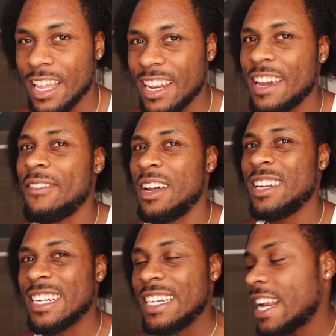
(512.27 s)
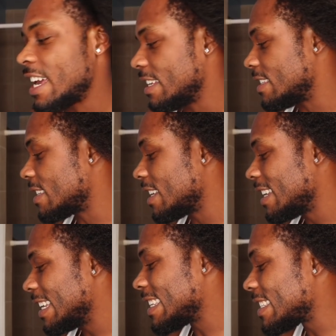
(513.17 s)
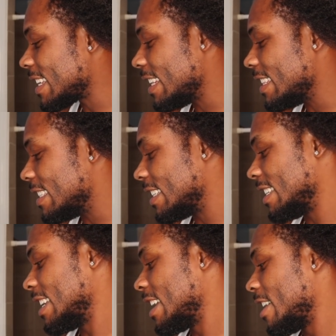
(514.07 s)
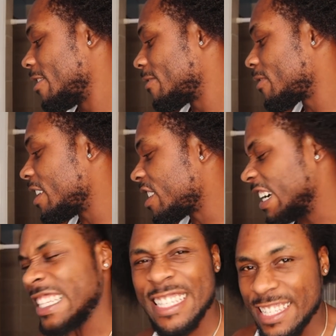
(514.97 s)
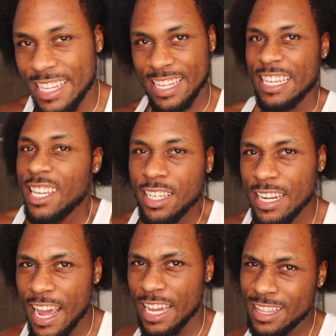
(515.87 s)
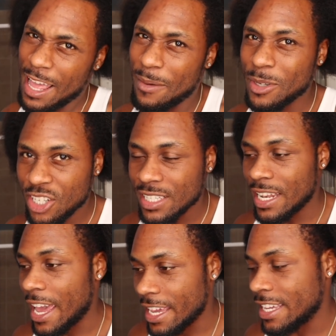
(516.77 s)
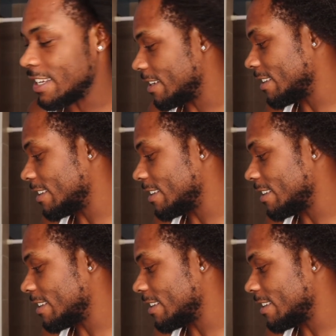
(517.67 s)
And they have one like a nice scent, fragrance in it. Like me just like it.